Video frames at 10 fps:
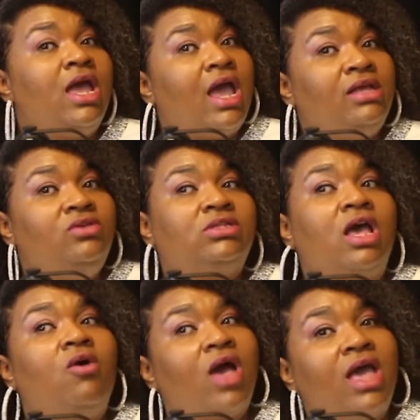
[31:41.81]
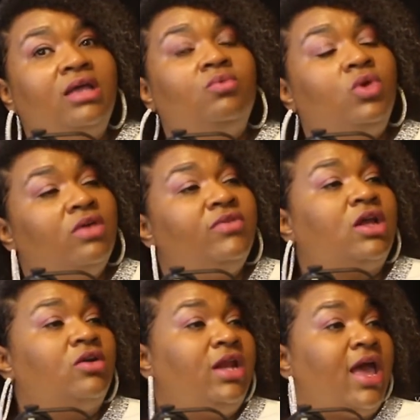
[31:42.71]
And you say, okay, we'll give it
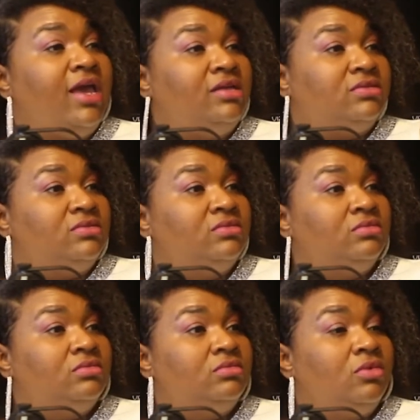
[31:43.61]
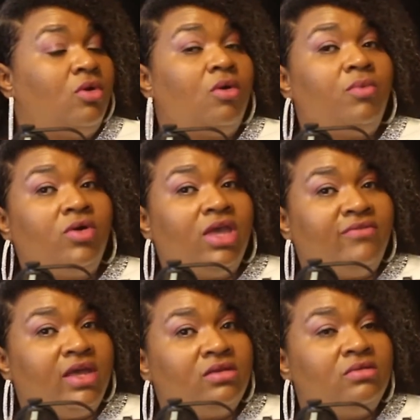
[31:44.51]
30 days or we'll give
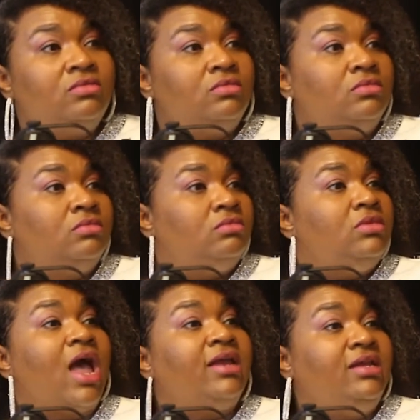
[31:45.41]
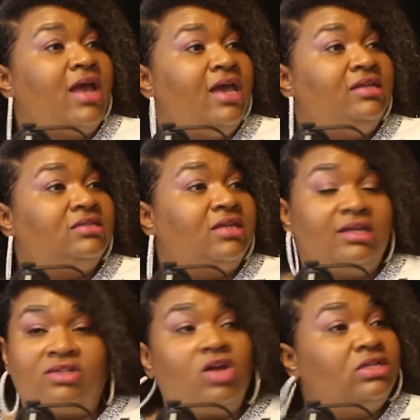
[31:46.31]
it 90 days,
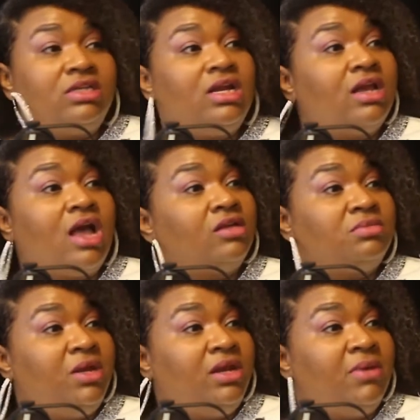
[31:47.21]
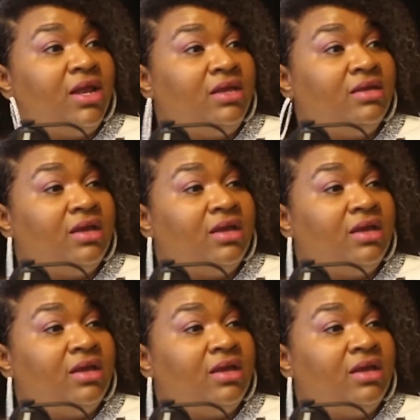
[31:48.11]
as long as it doesn't cost me any money.